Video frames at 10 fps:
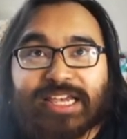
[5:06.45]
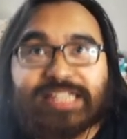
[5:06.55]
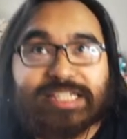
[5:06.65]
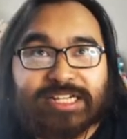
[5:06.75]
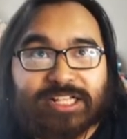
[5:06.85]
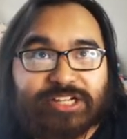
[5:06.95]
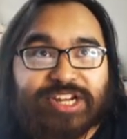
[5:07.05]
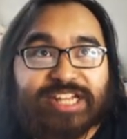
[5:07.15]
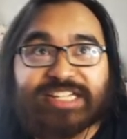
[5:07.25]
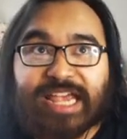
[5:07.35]
is
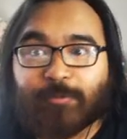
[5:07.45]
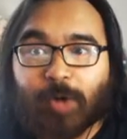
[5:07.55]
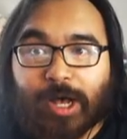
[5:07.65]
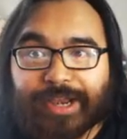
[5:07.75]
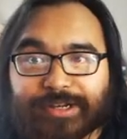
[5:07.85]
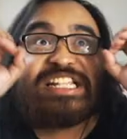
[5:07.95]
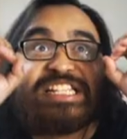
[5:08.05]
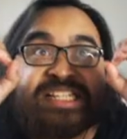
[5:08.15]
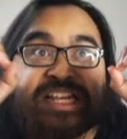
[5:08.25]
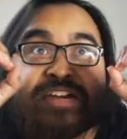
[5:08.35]
included day one.
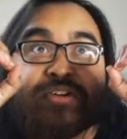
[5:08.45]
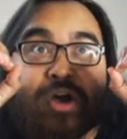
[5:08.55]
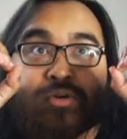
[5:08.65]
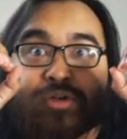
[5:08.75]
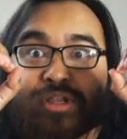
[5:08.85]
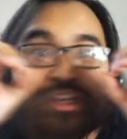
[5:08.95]
Zero.